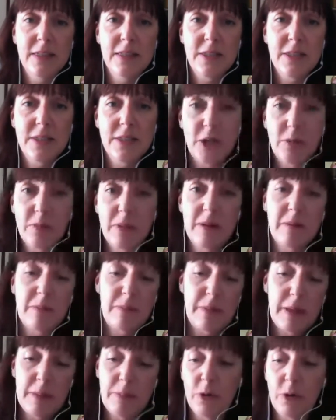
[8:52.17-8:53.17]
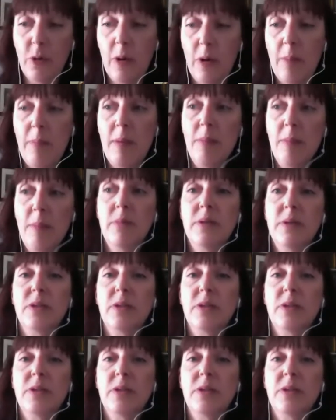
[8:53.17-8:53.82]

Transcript: So you can be people who are members